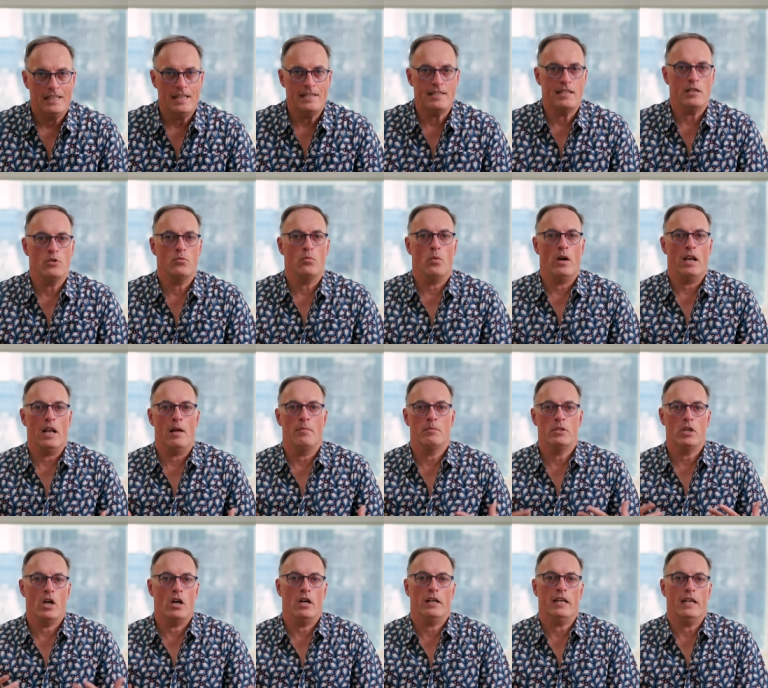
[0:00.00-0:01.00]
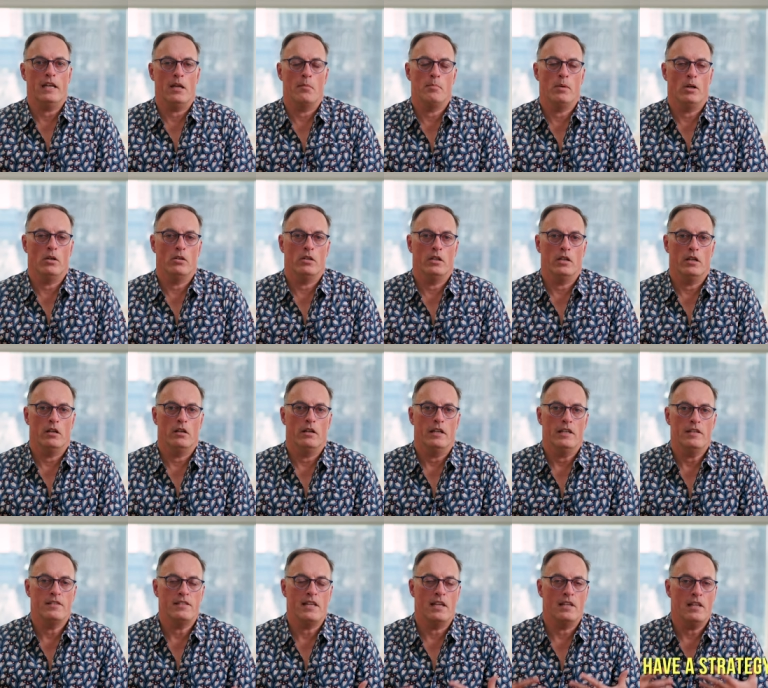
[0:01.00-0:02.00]
This is what I'm talking about here,
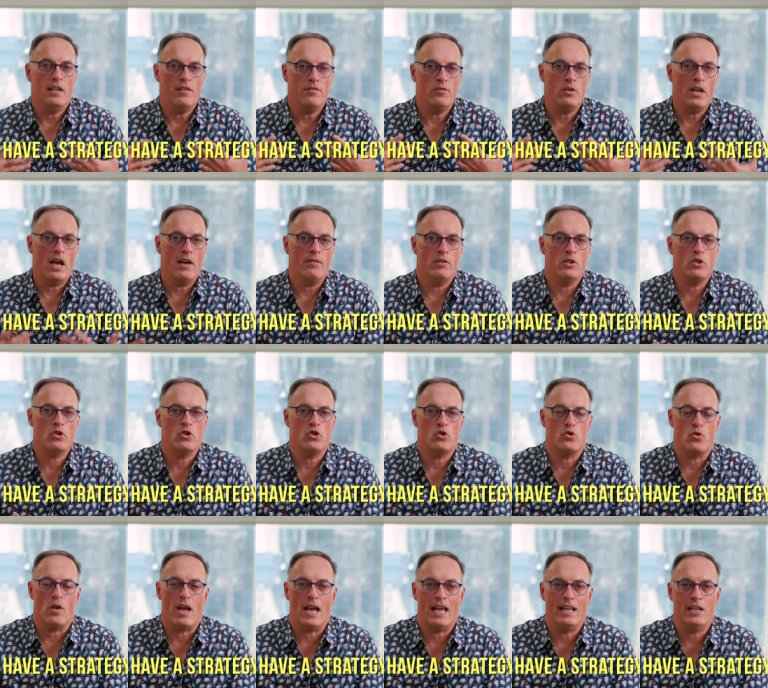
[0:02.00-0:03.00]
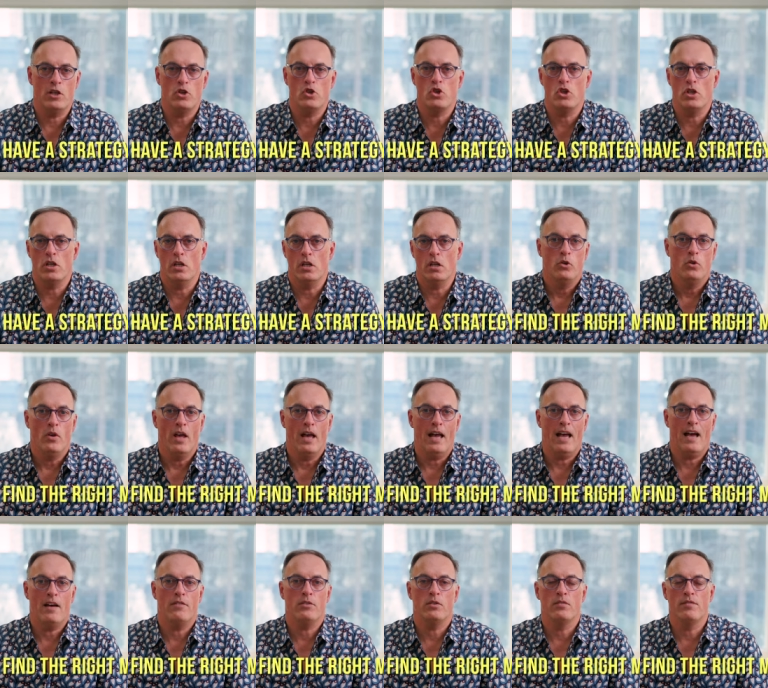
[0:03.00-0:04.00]
is that if you have a strategy, you
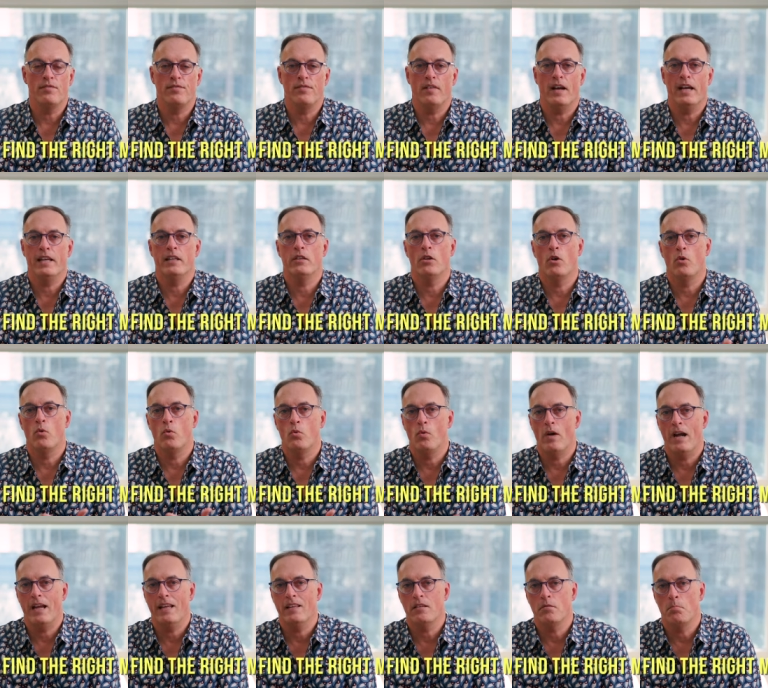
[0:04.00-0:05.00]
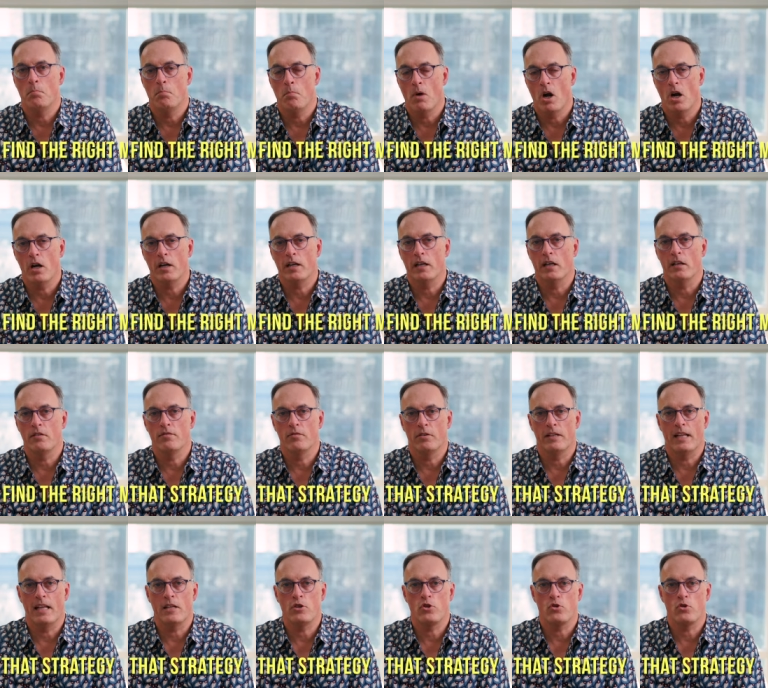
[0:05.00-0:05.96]
have to find the right market for that